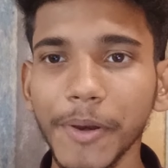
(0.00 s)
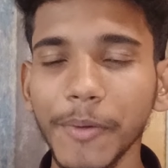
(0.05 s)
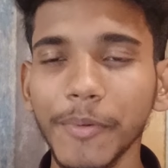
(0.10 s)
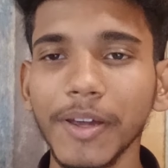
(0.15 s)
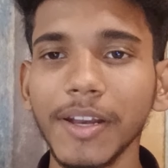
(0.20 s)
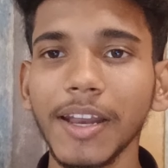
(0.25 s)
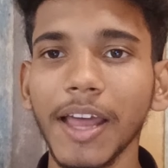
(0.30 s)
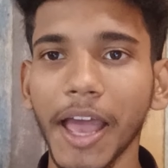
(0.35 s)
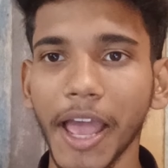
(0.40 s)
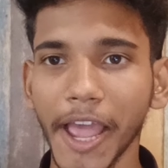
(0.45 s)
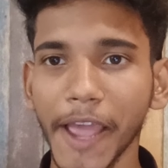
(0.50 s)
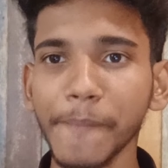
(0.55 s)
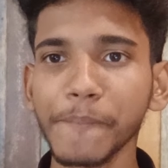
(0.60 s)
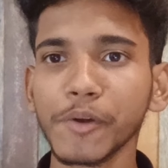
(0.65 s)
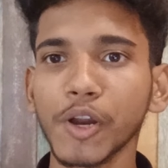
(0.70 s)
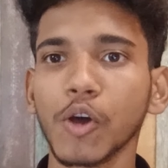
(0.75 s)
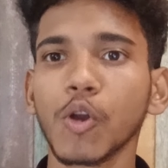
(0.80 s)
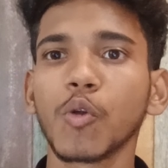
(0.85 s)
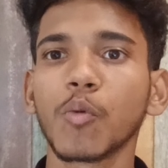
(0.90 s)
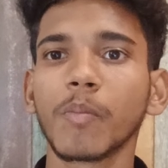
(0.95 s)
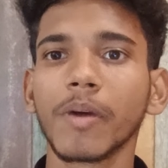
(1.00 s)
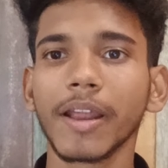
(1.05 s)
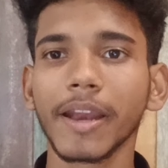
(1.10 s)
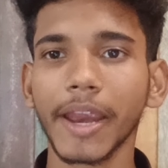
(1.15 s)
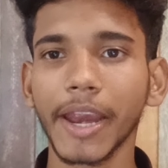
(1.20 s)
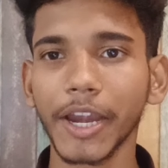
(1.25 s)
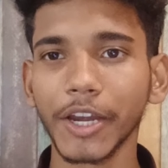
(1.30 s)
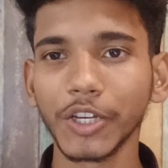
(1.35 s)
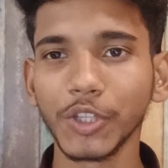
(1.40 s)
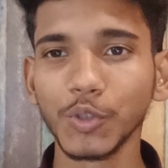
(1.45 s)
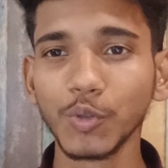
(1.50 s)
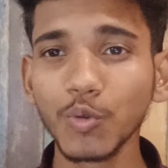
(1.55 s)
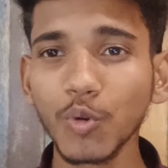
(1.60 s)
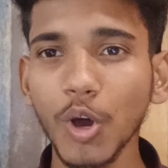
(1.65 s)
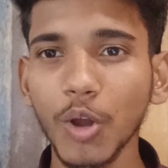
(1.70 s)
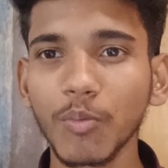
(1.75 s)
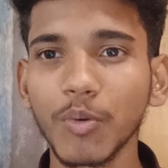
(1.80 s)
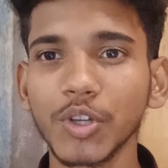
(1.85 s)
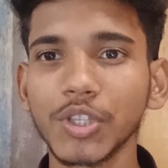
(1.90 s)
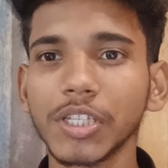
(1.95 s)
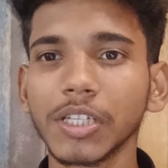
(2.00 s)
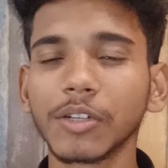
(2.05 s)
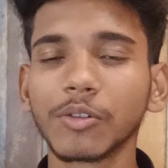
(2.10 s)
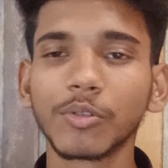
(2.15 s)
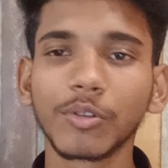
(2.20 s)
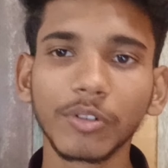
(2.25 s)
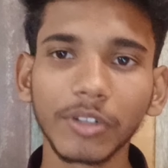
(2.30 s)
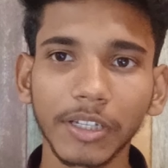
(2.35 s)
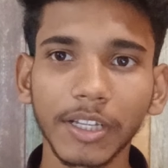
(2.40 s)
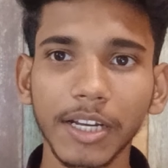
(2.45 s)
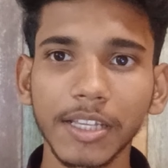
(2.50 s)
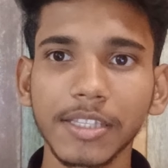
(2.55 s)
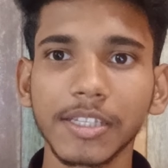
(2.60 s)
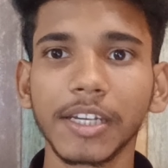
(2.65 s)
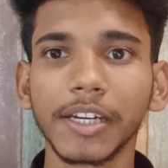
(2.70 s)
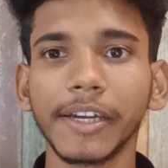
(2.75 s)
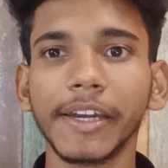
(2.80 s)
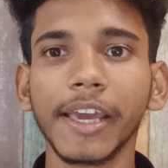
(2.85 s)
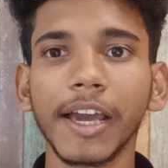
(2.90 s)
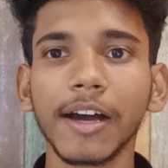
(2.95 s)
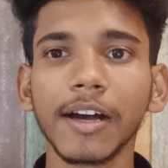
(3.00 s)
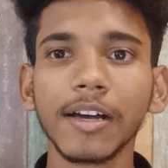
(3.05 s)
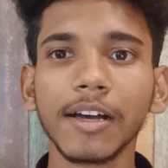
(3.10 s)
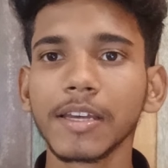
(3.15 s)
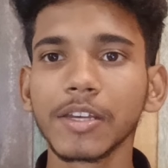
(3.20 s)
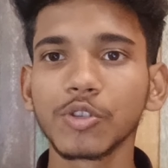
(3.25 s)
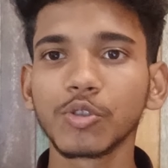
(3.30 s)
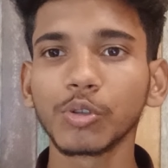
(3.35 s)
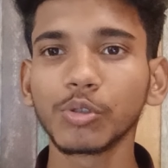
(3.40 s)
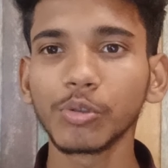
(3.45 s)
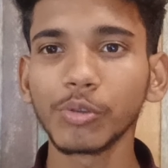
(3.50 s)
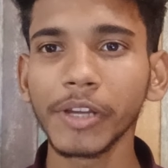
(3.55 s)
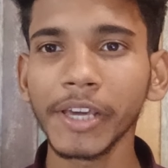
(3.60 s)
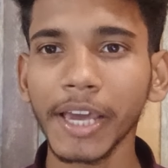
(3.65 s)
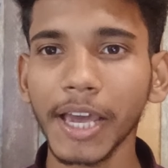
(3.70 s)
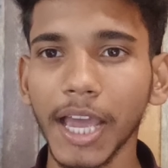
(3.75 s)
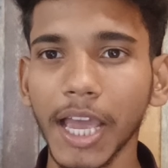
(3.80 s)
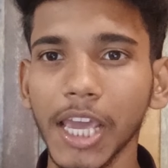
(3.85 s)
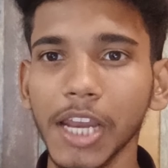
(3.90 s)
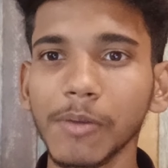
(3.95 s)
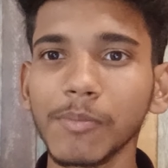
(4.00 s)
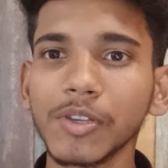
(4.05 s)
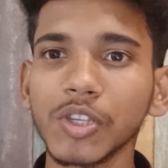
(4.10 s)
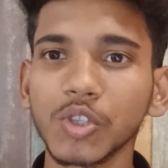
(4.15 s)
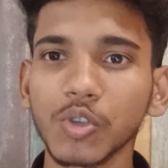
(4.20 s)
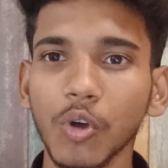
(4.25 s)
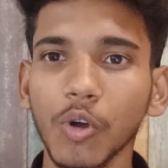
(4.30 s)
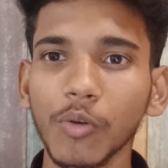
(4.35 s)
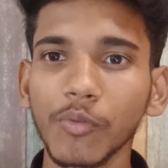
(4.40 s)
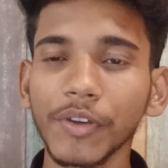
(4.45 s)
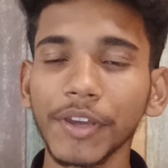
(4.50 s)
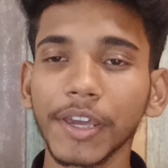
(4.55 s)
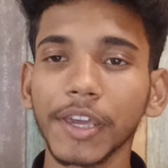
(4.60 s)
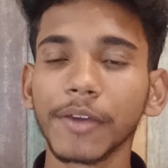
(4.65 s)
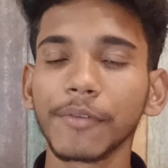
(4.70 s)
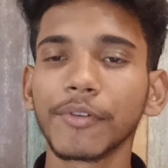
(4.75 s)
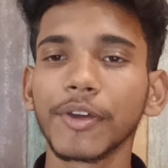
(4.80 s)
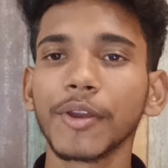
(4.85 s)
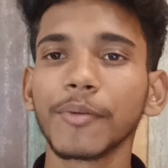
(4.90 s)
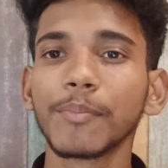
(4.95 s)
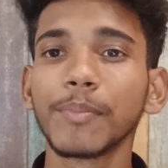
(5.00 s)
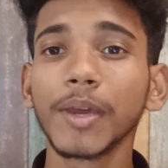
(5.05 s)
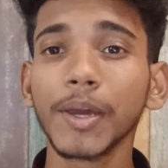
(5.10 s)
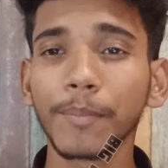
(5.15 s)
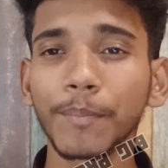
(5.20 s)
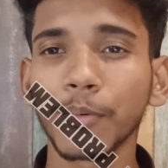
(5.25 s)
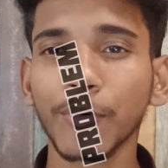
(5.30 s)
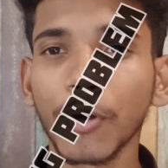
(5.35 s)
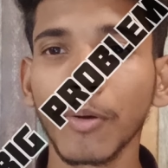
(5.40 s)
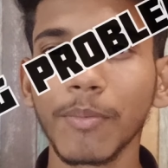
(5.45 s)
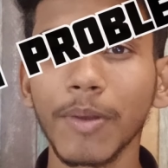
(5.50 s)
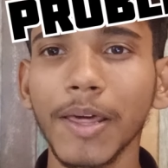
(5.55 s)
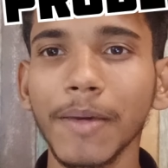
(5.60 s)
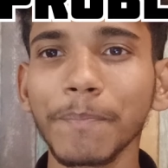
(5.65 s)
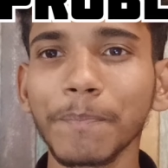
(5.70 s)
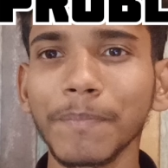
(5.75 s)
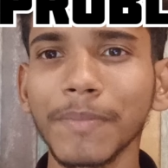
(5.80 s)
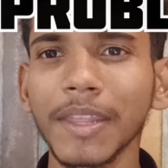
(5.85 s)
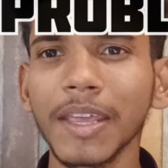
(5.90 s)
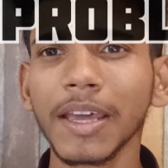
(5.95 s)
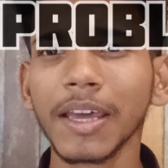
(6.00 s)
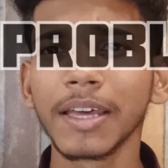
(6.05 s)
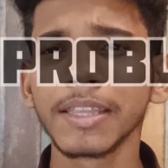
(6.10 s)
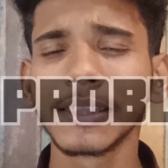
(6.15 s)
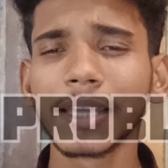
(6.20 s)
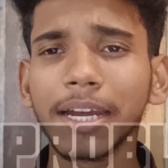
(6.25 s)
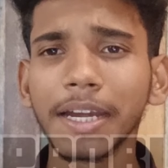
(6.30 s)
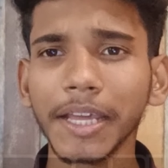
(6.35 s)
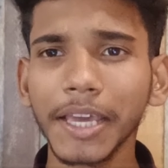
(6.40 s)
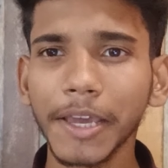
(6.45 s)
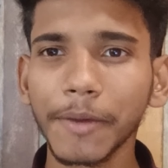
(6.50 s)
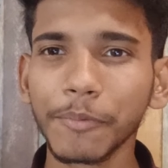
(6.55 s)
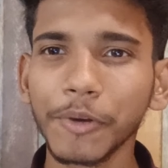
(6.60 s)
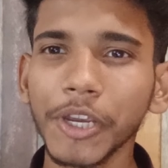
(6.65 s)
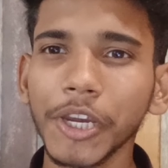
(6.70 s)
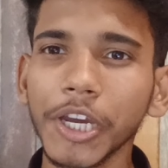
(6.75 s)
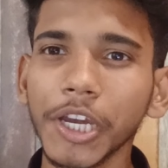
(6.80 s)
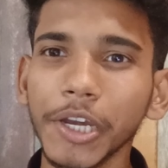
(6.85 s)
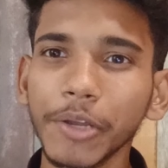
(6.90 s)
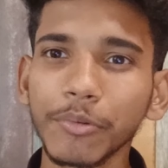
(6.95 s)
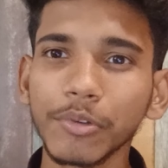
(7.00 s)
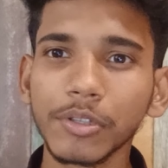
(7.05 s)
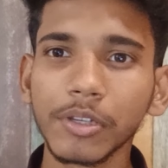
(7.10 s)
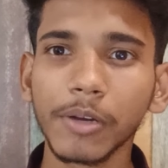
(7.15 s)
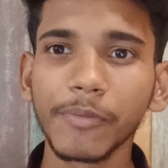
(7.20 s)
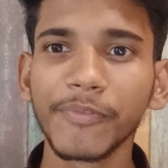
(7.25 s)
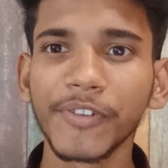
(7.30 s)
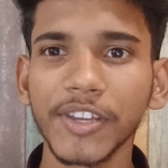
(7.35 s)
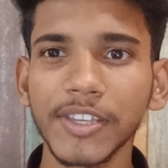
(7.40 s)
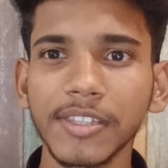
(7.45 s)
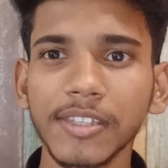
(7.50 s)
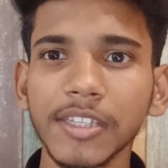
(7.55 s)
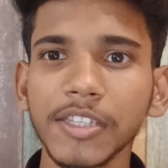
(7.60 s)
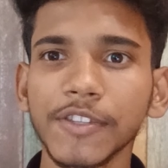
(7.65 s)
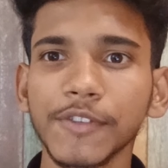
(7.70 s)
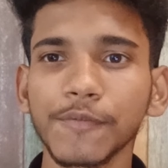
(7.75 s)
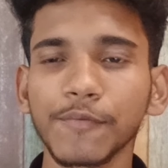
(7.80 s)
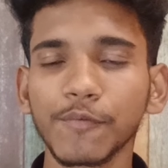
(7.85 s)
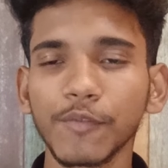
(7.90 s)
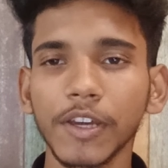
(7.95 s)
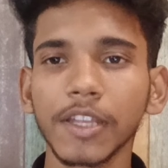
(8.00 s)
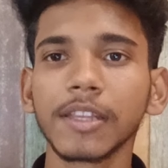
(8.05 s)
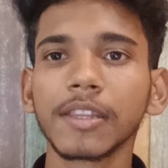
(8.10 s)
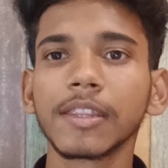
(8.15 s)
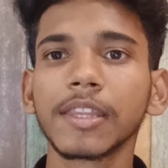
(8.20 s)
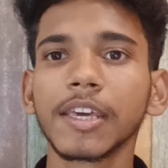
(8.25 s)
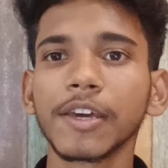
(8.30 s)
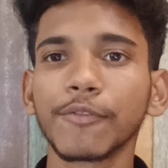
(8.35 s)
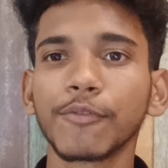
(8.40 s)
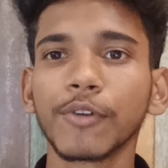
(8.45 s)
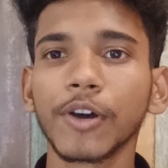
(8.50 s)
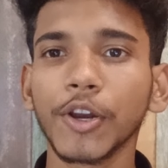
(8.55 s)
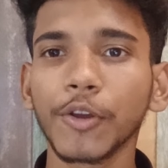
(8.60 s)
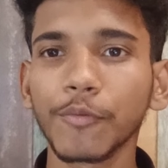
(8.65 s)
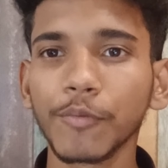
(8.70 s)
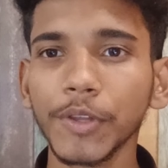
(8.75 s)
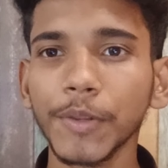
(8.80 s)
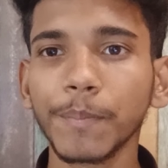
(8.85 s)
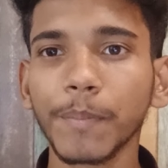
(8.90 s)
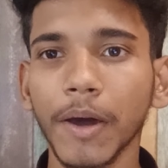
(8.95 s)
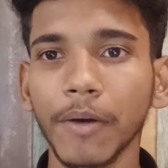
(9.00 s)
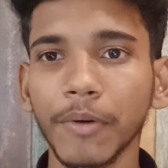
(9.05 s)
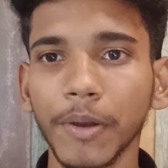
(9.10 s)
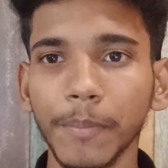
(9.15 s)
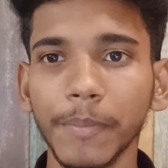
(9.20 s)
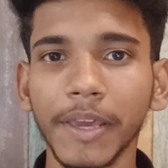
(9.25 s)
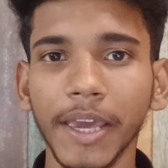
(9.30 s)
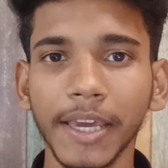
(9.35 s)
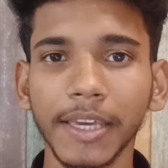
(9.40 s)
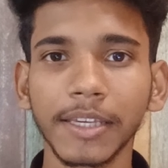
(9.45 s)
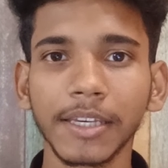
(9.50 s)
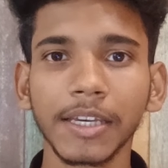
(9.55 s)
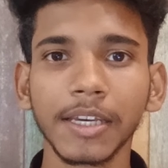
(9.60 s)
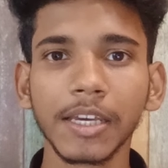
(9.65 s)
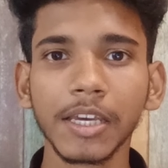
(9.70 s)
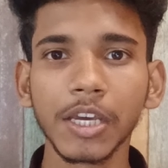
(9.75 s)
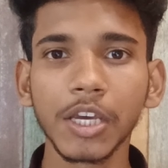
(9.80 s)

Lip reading: everyone, I am Rahul Kumar and you are watching Code Crunch India. So today I will be solving a very big problem that every individual faces when they work with Powerbi.